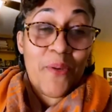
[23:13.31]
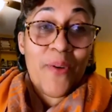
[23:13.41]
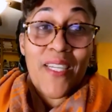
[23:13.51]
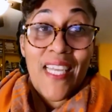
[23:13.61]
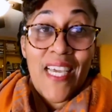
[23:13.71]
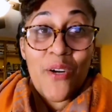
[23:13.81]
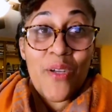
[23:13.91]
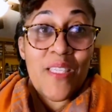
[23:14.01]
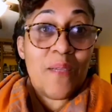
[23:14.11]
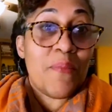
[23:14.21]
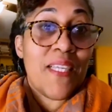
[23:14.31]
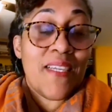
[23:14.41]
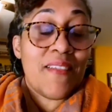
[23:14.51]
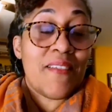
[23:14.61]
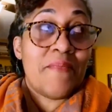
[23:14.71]
We don't want to let go of some
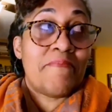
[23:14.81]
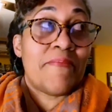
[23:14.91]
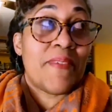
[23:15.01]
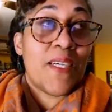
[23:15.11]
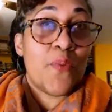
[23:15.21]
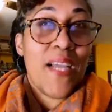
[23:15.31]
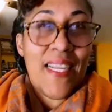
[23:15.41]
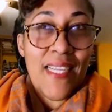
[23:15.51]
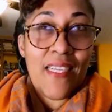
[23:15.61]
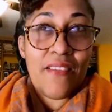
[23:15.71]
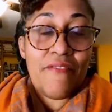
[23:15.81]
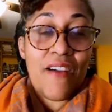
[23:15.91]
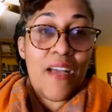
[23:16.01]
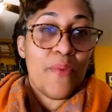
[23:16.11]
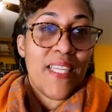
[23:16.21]
things because we
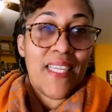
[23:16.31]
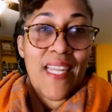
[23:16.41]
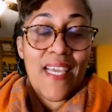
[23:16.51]
identify with it.